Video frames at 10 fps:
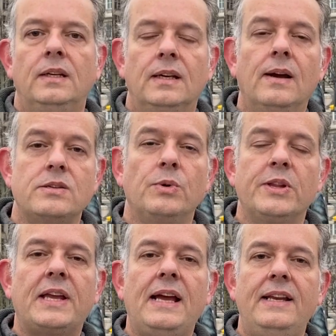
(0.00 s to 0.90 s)
Now it's
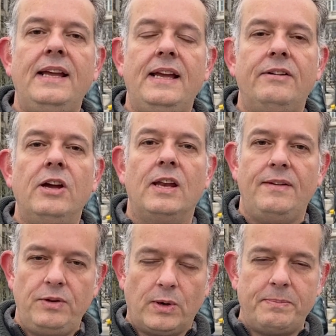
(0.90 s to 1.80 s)
worth getting here early
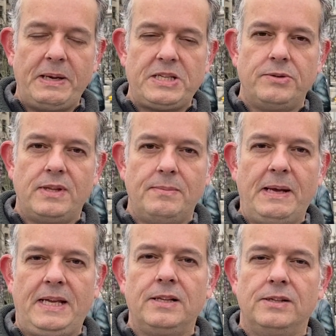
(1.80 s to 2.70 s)
if you want a picture with the
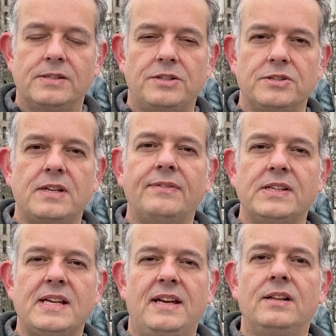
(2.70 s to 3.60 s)
Beatles. It's just after
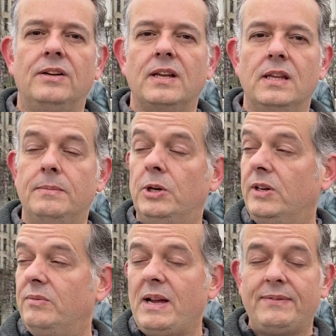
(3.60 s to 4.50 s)
10 o'clock in the
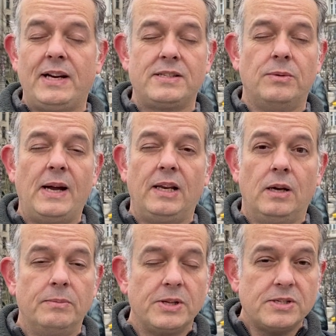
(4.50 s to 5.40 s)
morning. We haven't had to wait
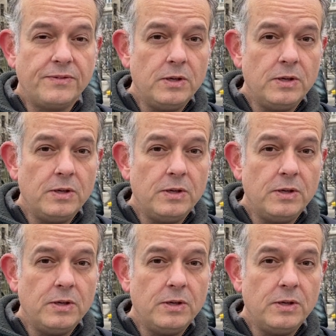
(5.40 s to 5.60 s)
long, but there's a few